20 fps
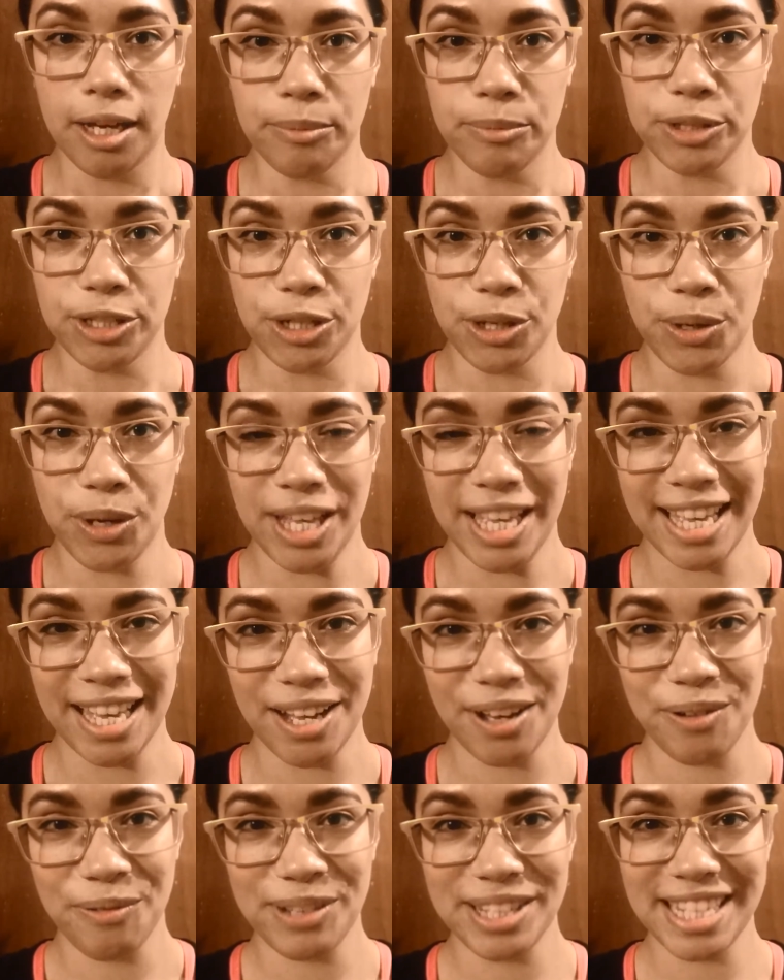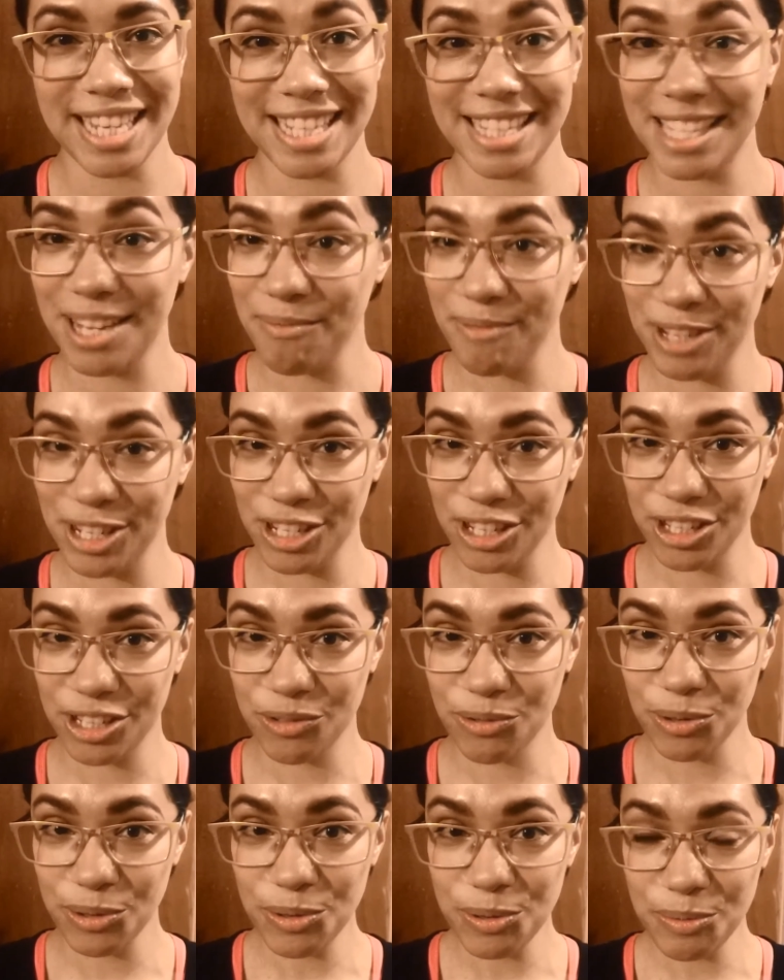So once I step into
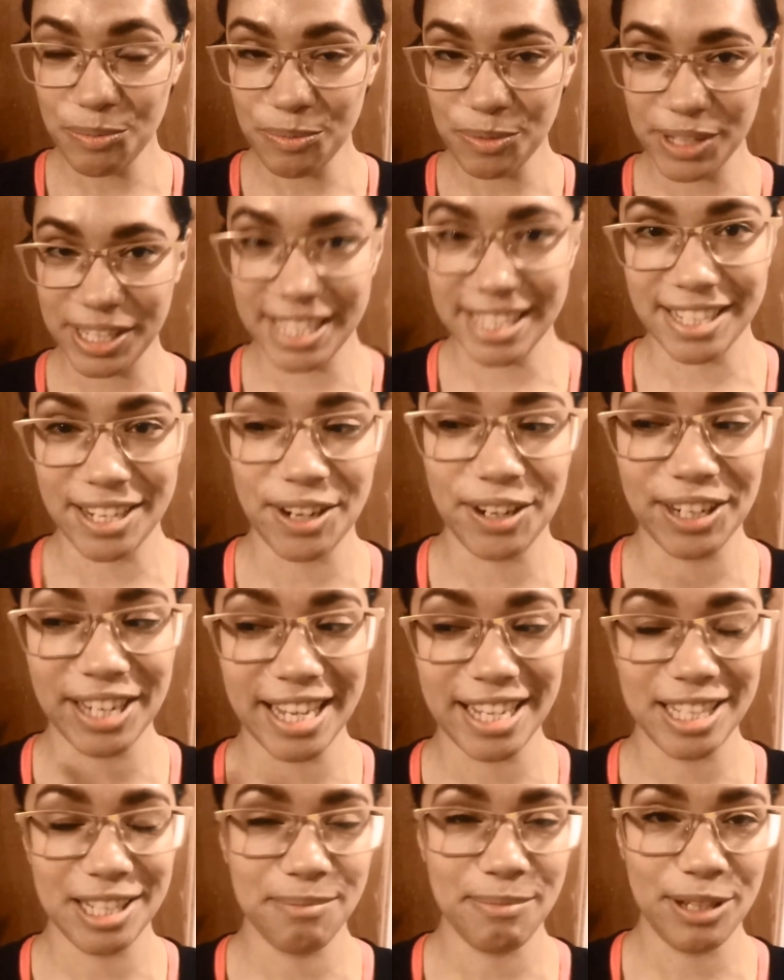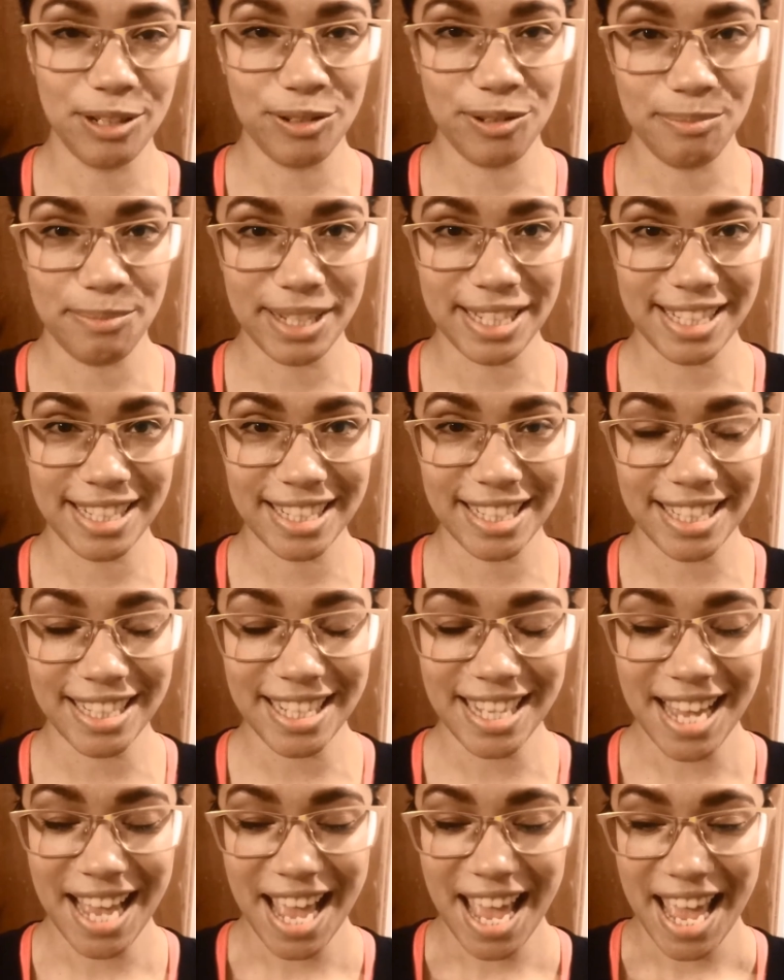this room, which is our guest bedroom
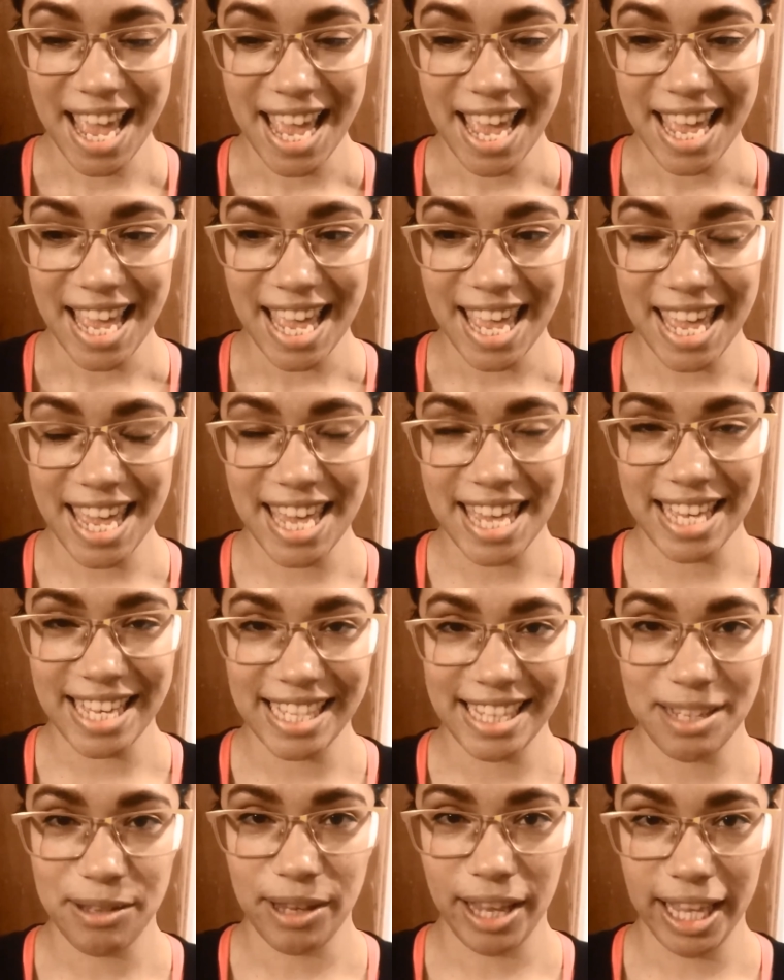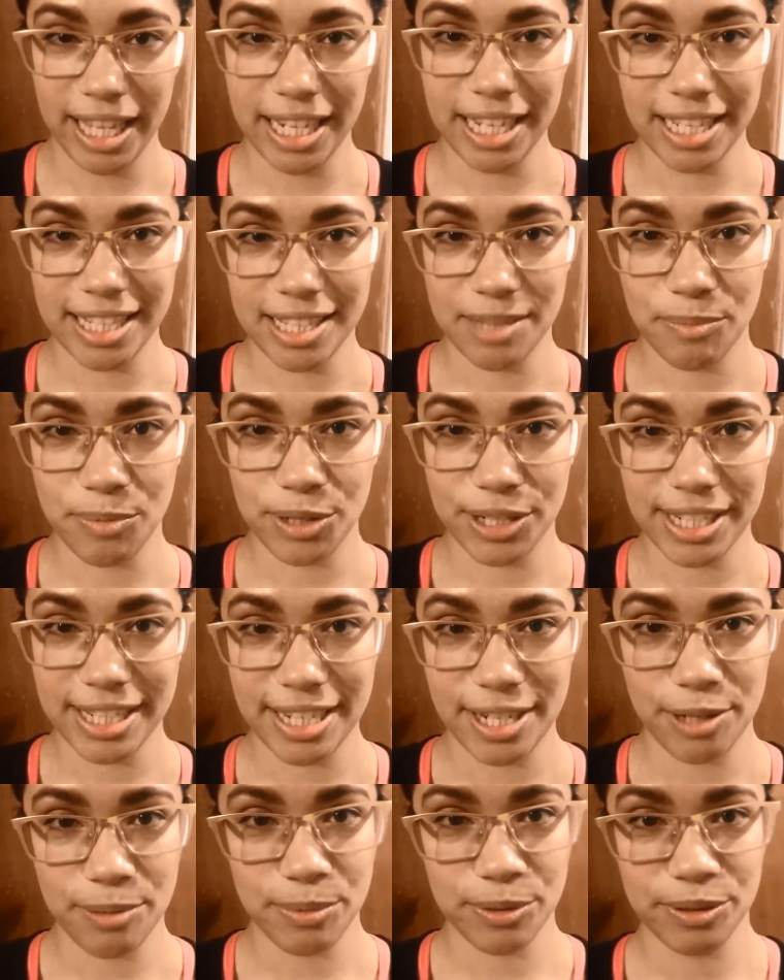basically, the lighting is pretty
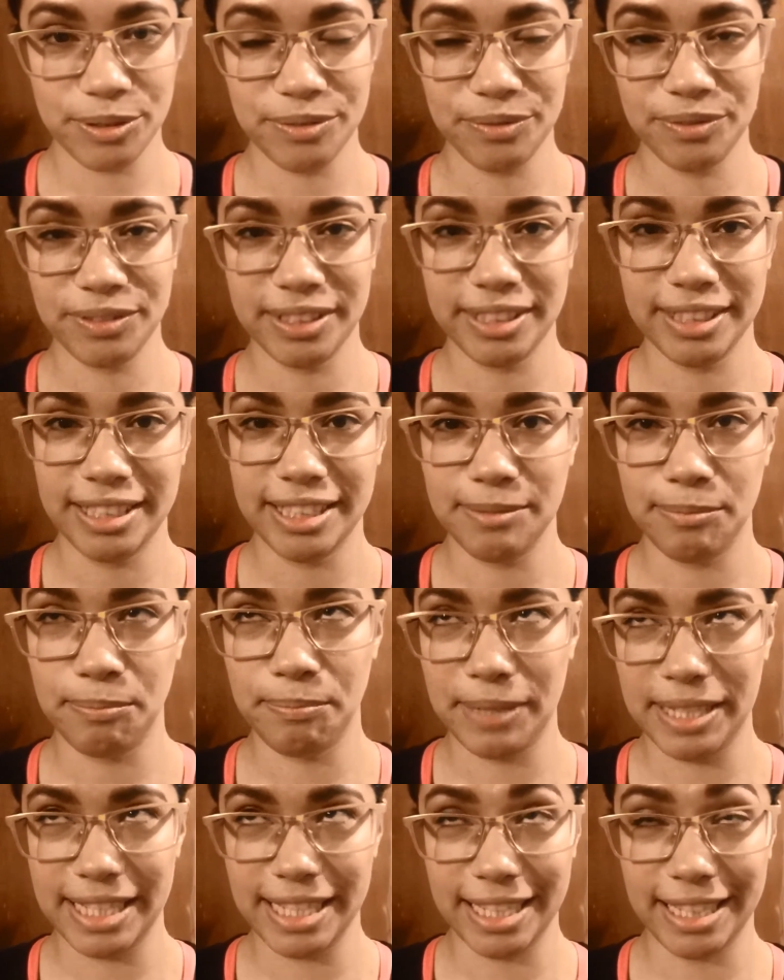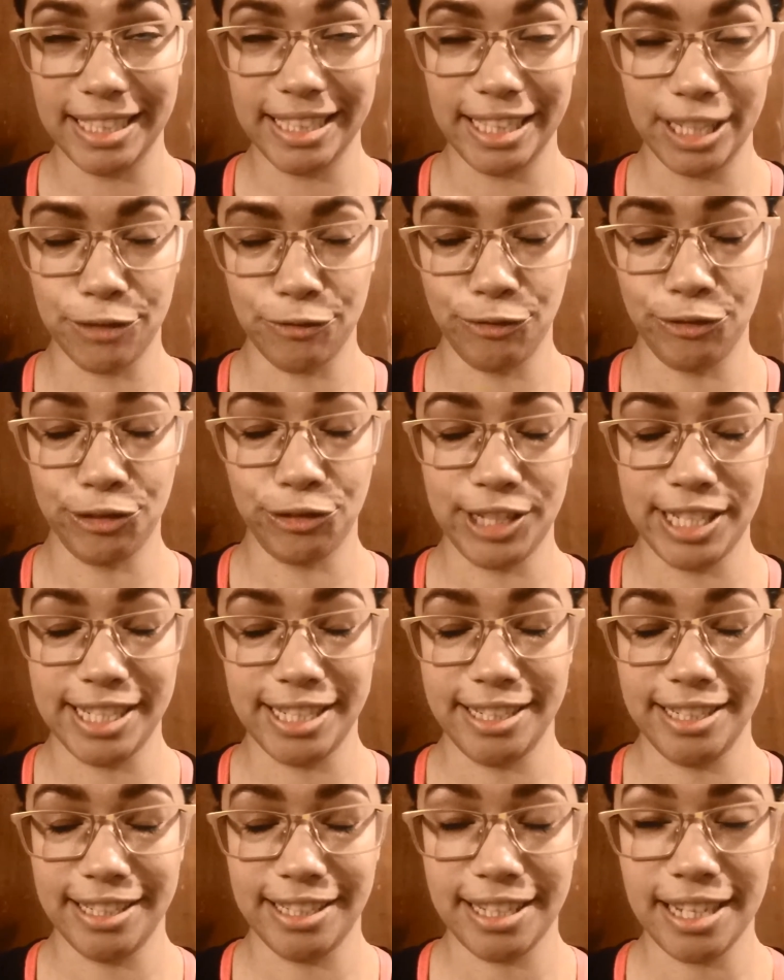terrible. It's basically like
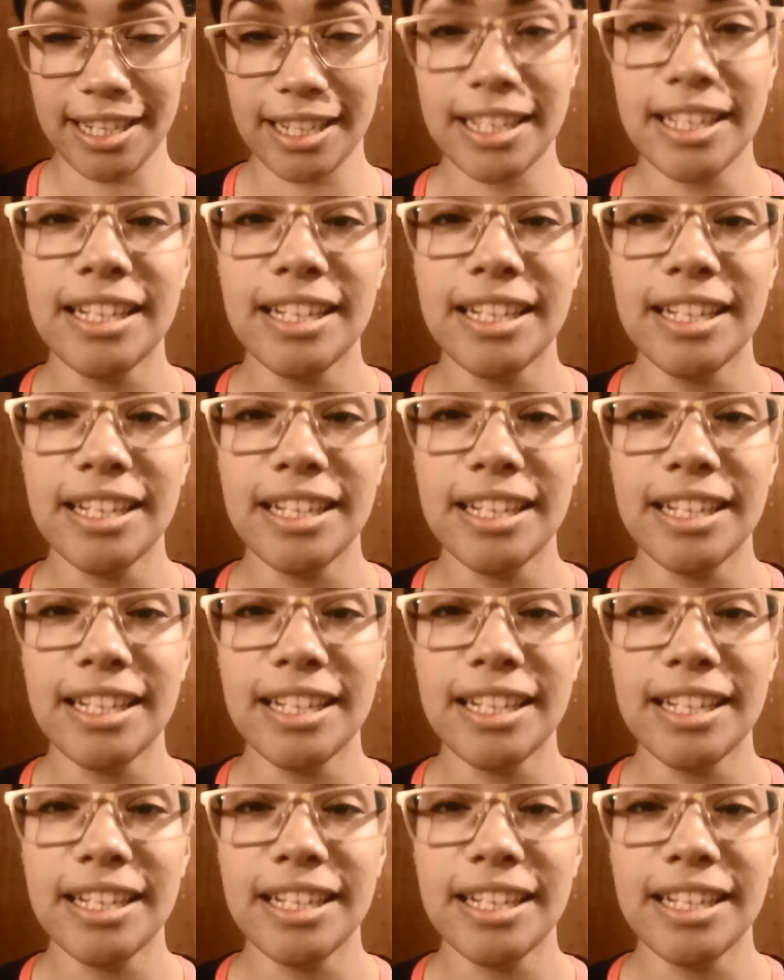fluorescent.